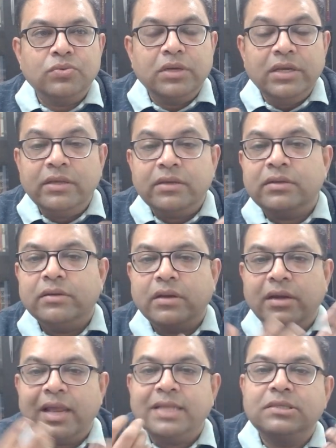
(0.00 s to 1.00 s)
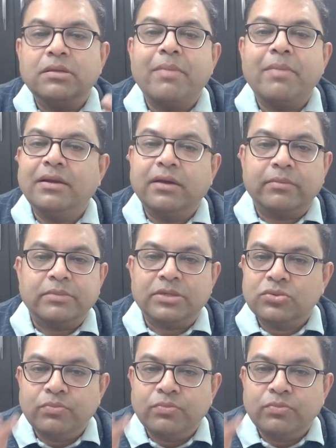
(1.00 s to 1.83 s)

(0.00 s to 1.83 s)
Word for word: to clear, cleanse the bad karmas.